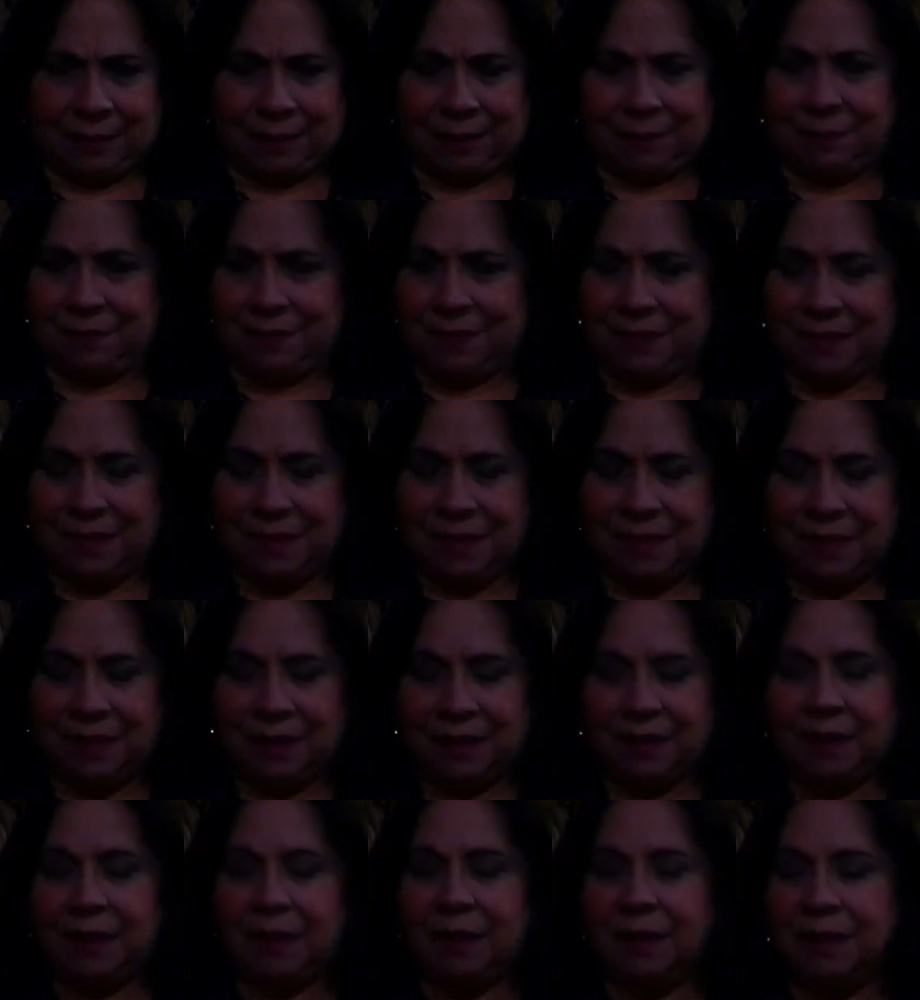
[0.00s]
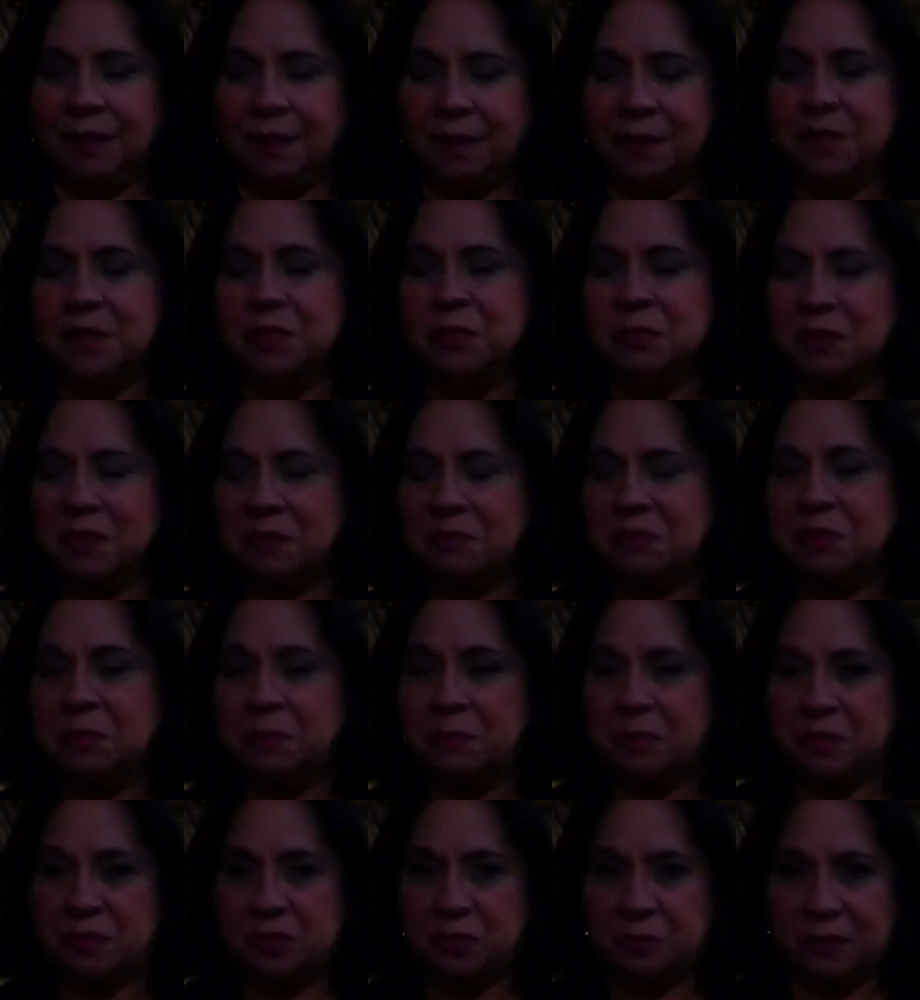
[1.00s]
I'm thinking this is what I'm
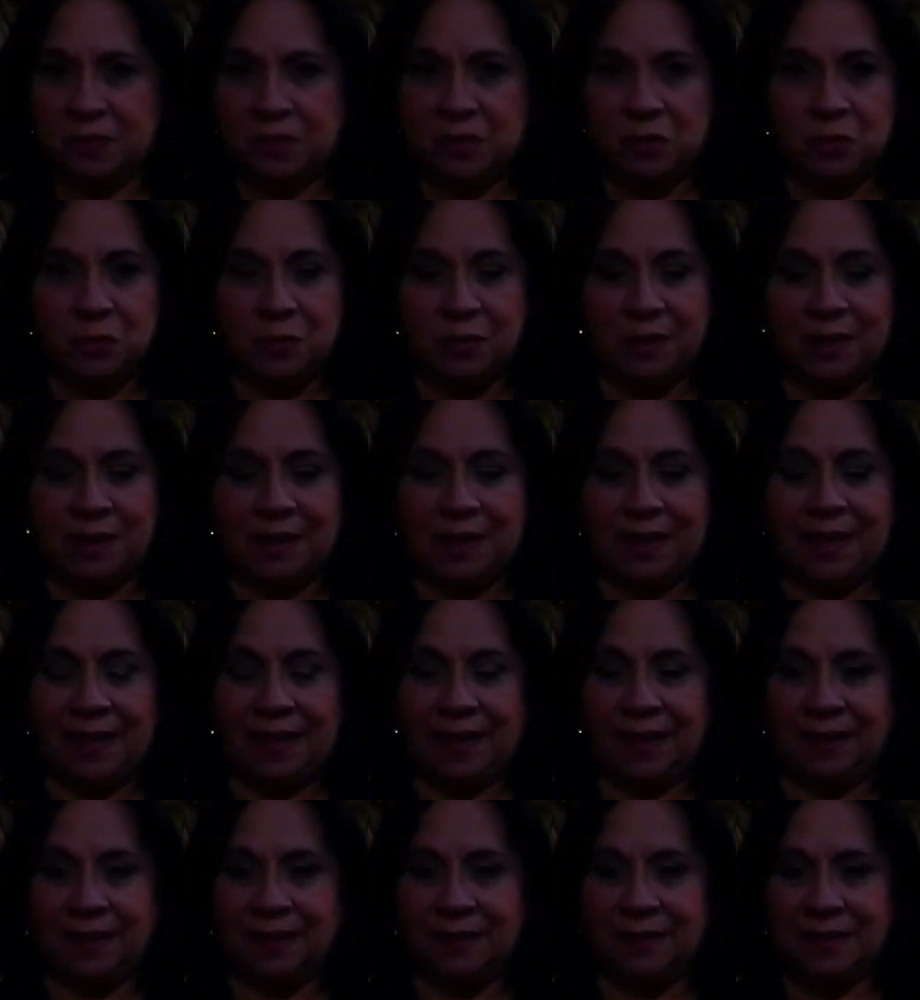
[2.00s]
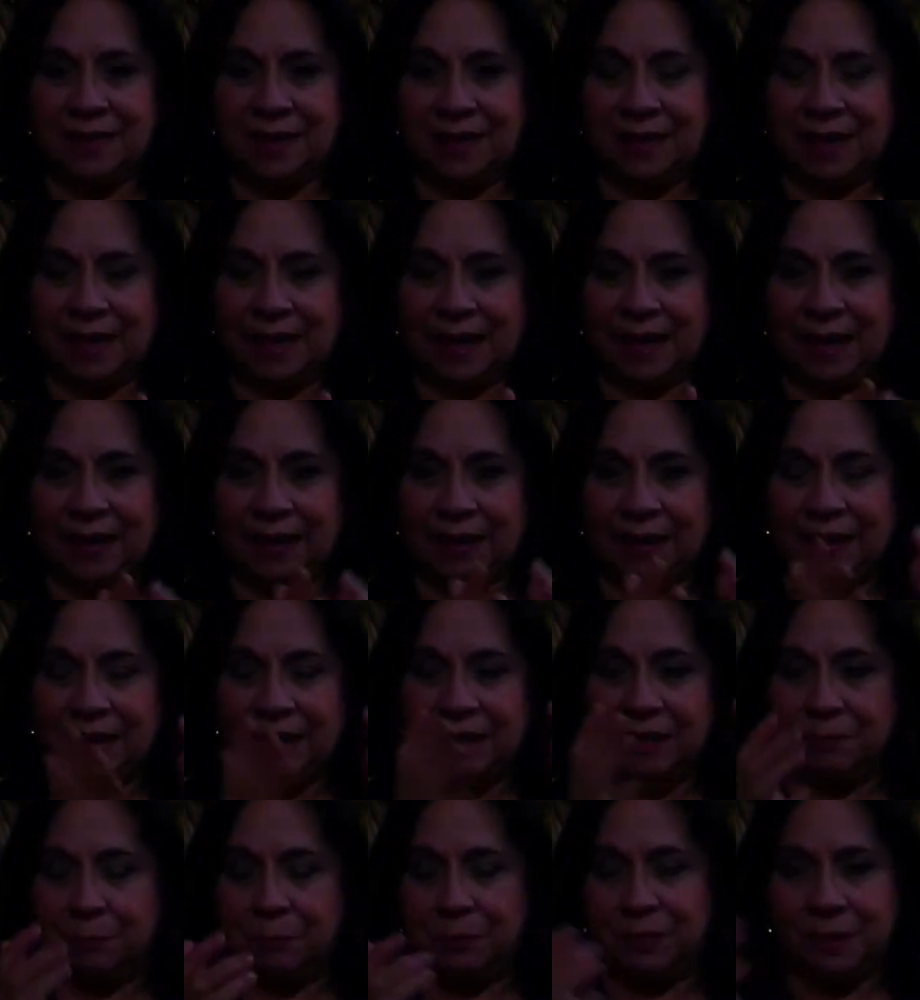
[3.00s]
supposed to be doing, and uh,
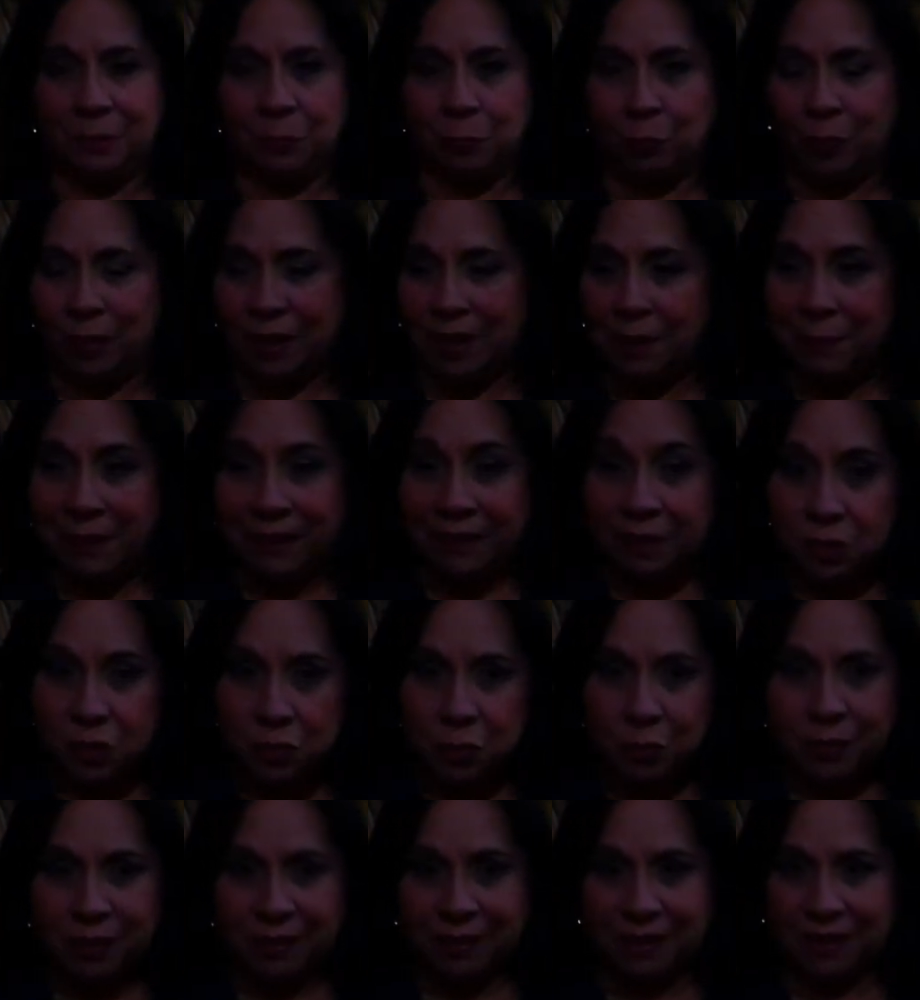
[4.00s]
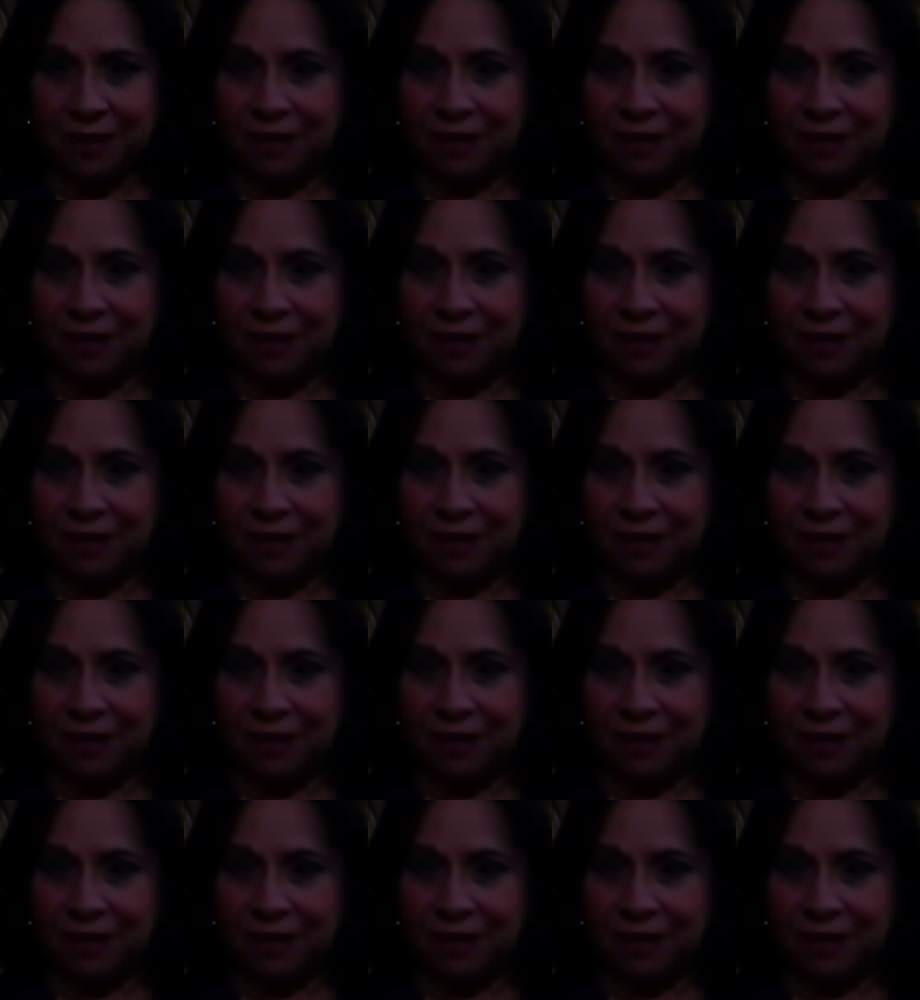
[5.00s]
here, but what am I doing?